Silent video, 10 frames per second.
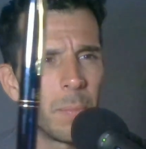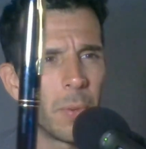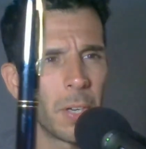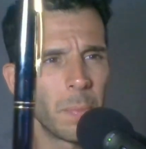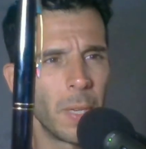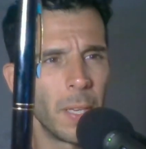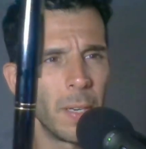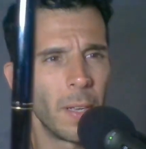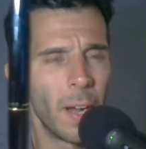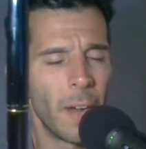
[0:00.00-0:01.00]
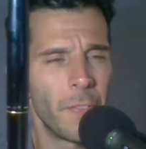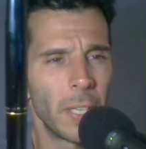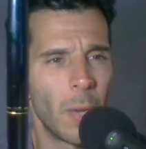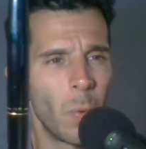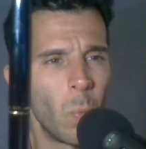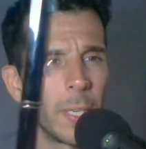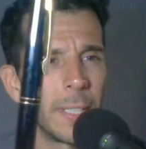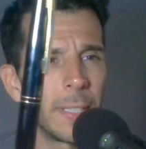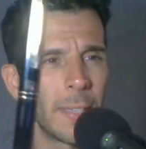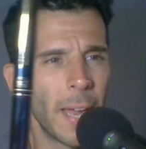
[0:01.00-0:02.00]
brush pen. I forget what
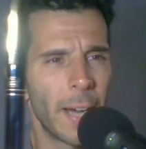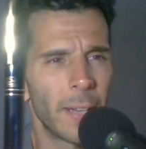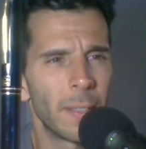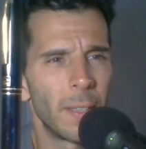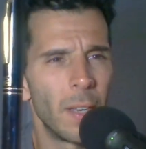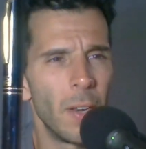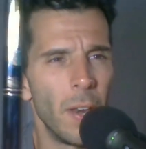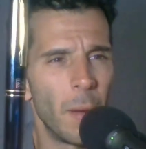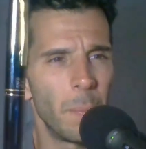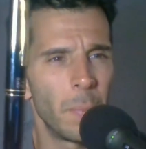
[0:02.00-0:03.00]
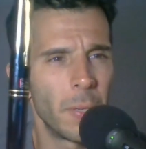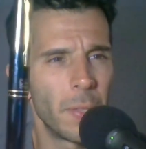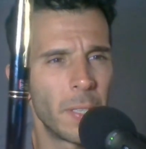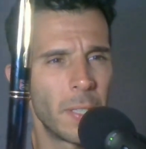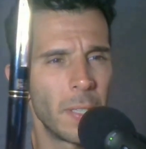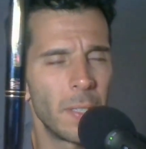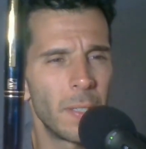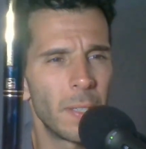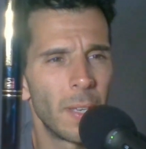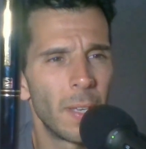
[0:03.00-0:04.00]
exact number this
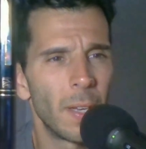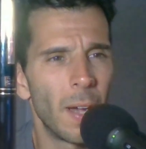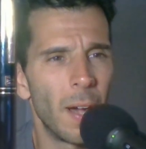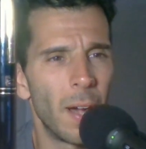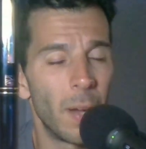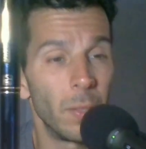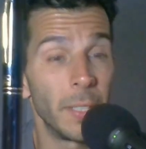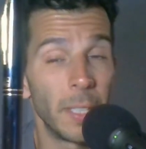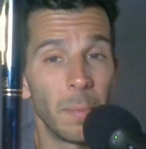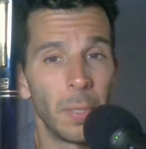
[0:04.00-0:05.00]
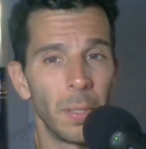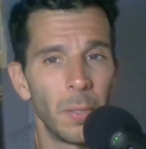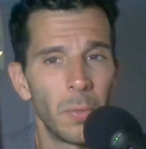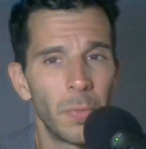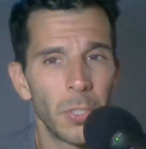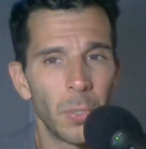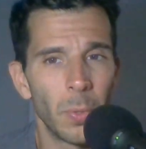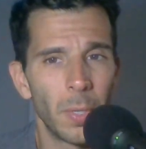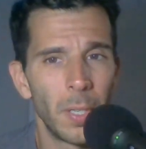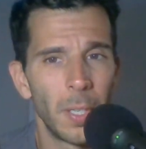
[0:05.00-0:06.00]
is. I'll link it below for
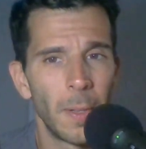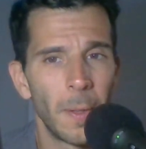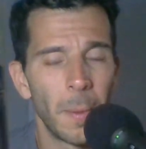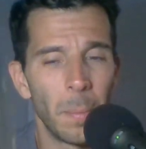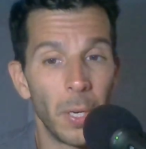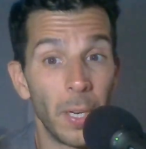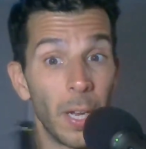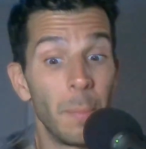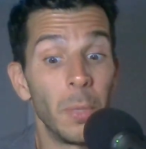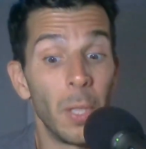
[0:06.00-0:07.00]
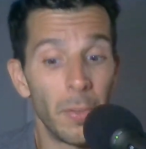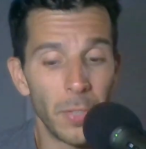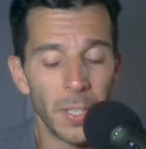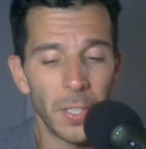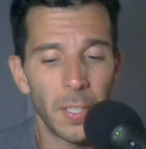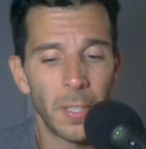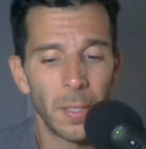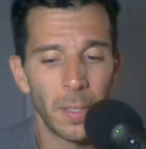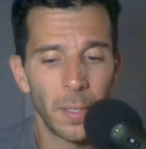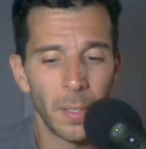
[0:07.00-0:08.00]
sure, but I'm loving this
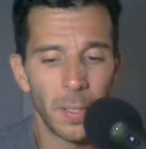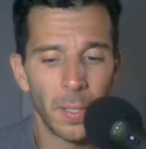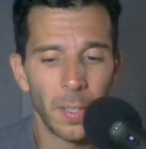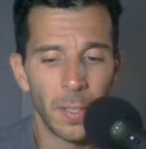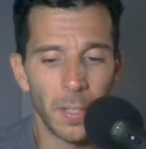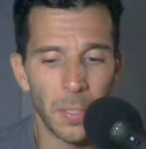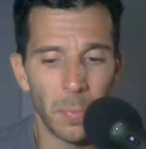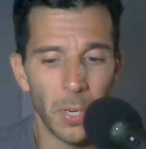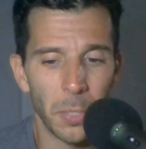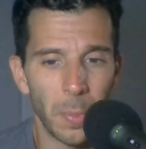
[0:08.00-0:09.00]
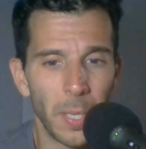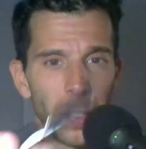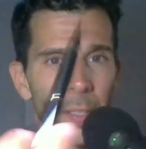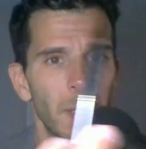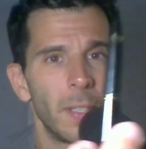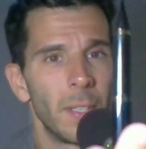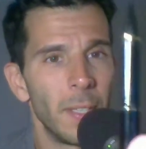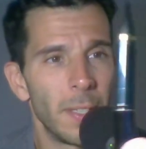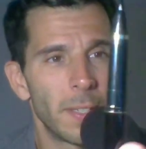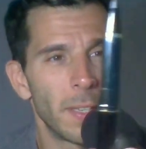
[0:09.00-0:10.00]
brush pen.
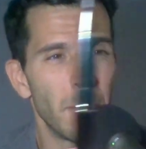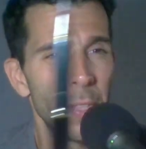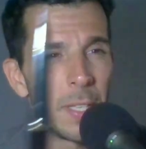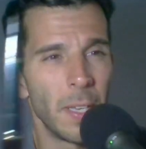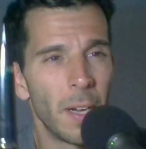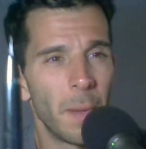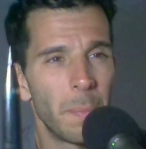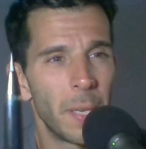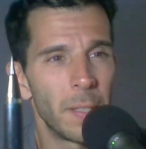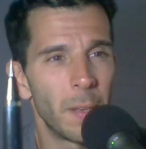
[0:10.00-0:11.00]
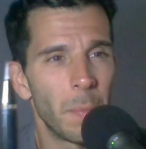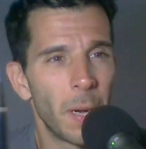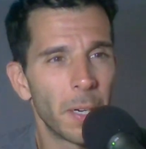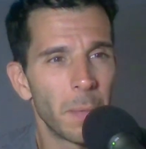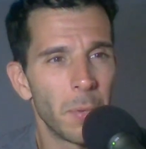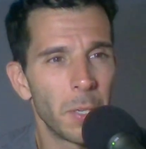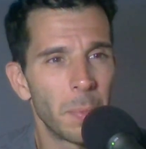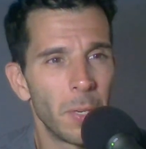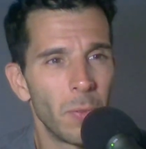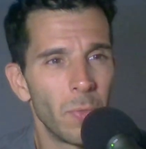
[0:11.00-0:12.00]
It's given the Pentel Pocket Brush
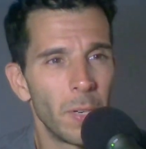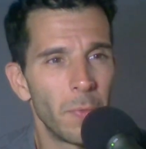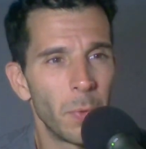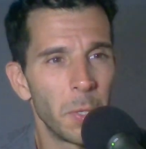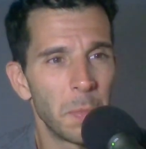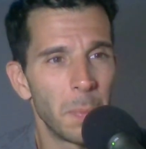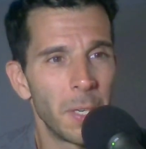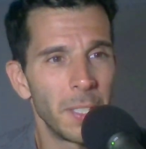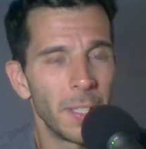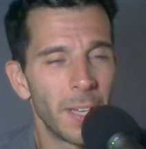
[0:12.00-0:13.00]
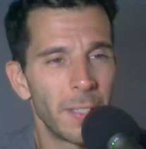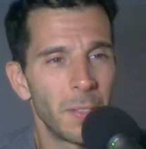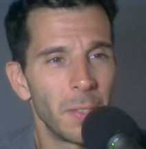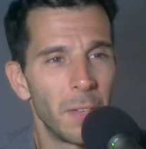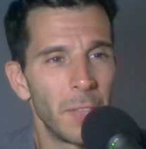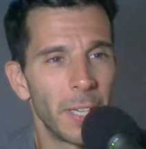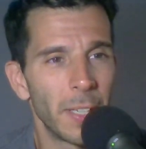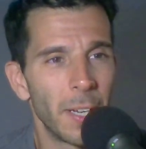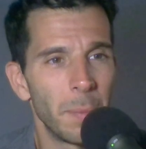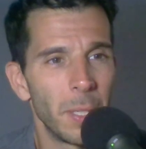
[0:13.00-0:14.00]
Pen a run for its money. I still love that
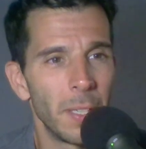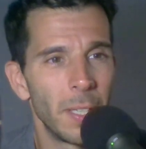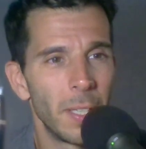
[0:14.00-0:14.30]
guy, but